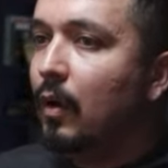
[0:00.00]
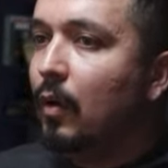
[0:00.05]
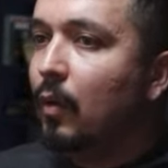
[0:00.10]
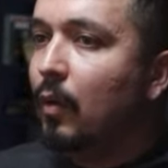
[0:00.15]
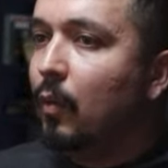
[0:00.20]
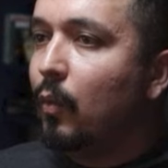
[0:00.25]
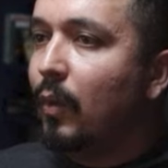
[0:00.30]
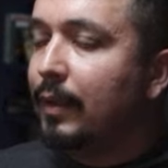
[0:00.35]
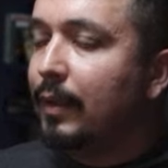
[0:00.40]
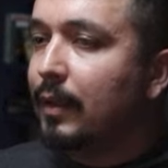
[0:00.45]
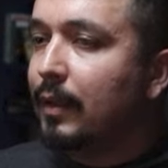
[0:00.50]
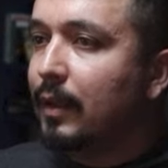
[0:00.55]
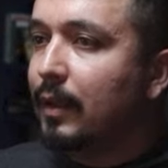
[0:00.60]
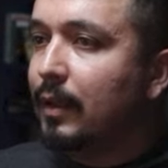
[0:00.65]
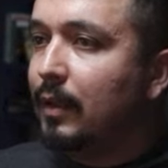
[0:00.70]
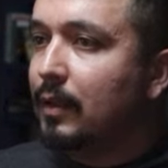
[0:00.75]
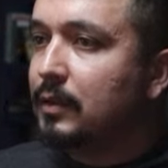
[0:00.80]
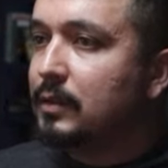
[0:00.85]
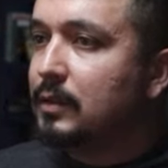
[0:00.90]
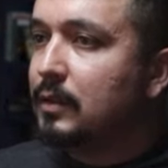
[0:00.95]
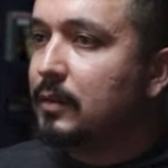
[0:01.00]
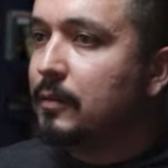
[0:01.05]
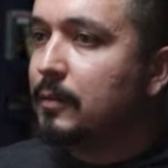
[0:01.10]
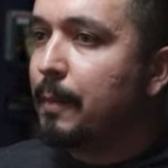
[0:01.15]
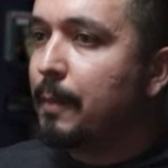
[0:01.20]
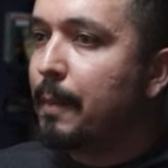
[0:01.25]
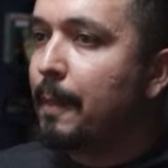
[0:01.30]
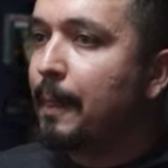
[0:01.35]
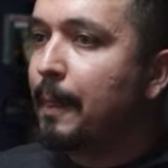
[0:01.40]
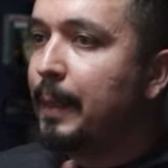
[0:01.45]
What else?
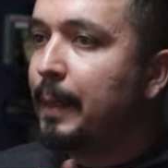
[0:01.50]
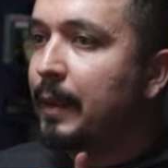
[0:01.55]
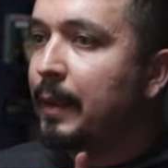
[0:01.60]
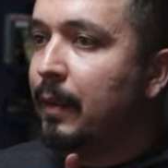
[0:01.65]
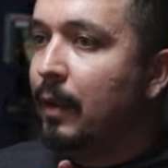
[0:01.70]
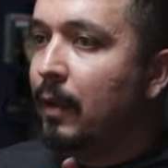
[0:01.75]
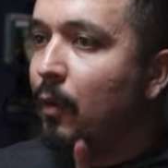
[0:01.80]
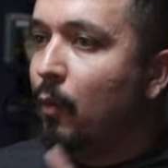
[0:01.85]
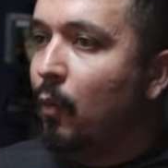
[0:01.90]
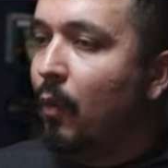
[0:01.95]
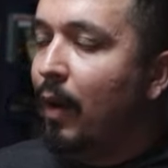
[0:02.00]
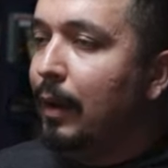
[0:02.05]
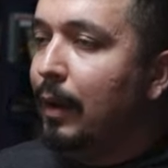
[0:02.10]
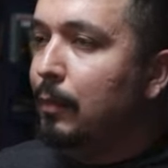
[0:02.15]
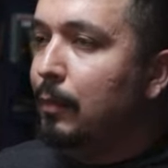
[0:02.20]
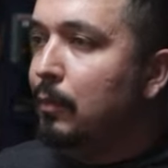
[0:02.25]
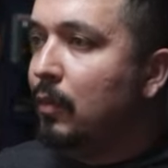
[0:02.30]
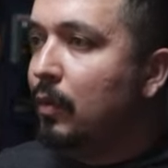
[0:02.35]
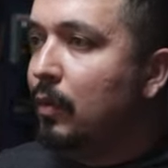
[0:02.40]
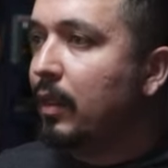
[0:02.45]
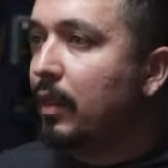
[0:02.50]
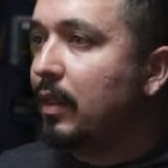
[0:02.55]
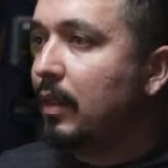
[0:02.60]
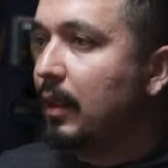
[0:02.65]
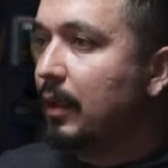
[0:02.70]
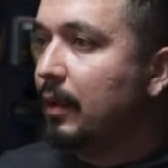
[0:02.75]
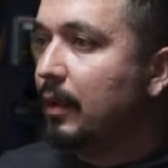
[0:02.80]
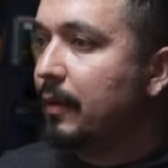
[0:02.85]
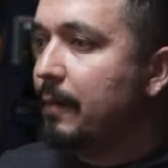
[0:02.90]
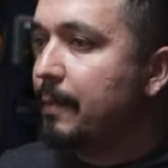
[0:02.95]
One more thing.